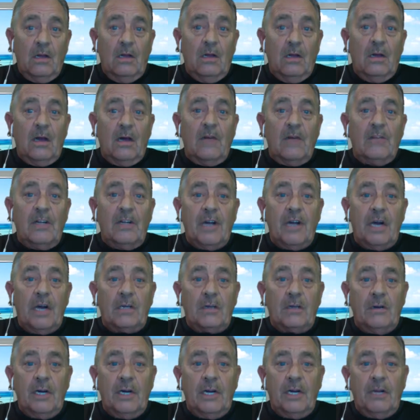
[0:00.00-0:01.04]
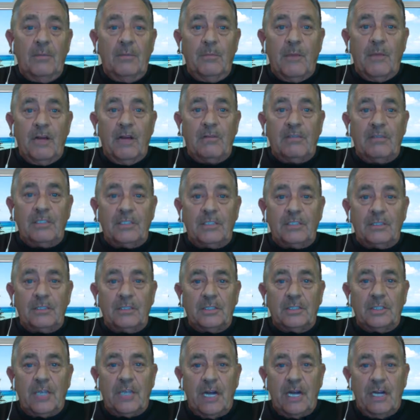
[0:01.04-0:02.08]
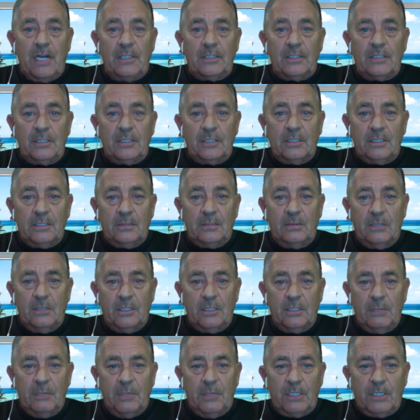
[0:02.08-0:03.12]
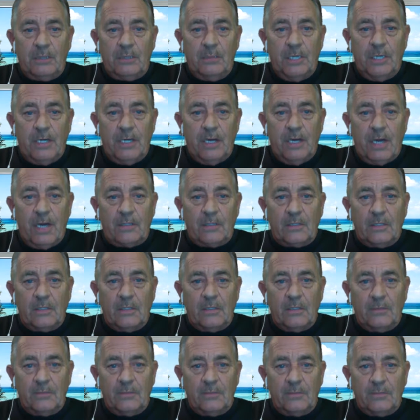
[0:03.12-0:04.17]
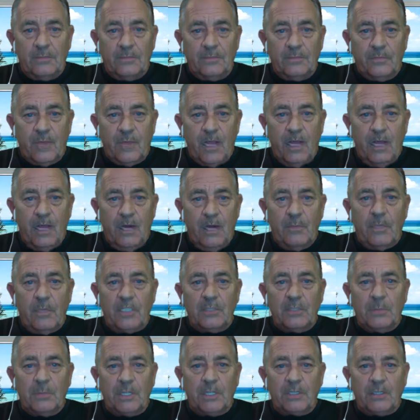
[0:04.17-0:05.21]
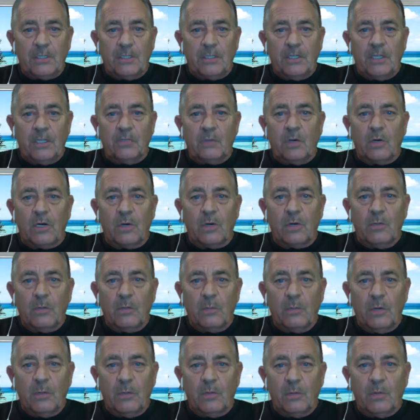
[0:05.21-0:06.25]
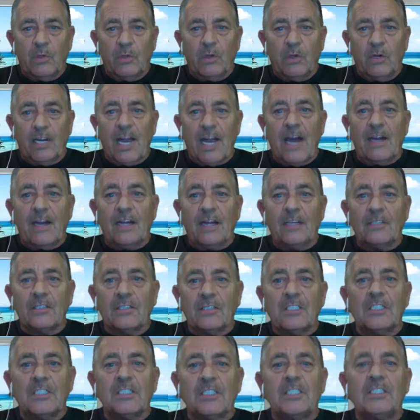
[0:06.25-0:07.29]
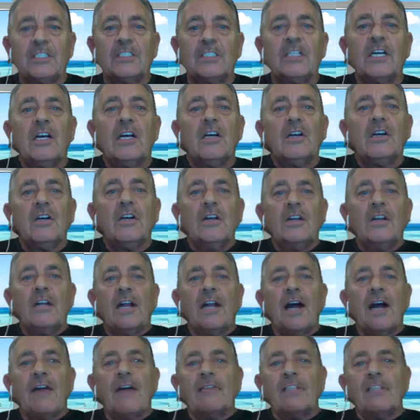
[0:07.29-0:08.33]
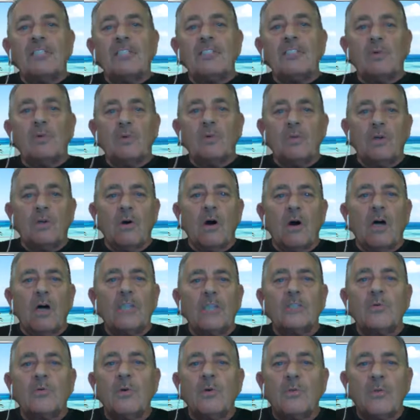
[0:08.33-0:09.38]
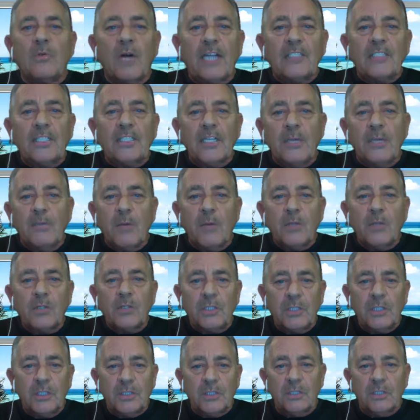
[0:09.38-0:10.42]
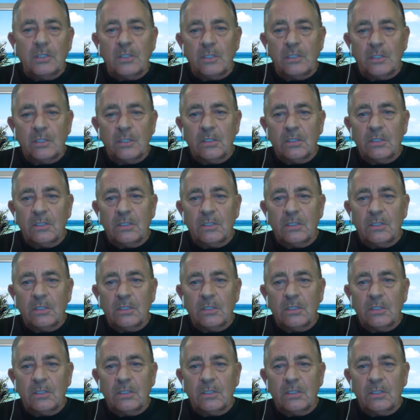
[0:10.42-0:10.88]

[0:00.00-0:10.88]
I have a doctorate in metaphysical sciences, which makes me a doctor. And my specialty is working with people with organic illnesses that have at its root cause repressed emotions,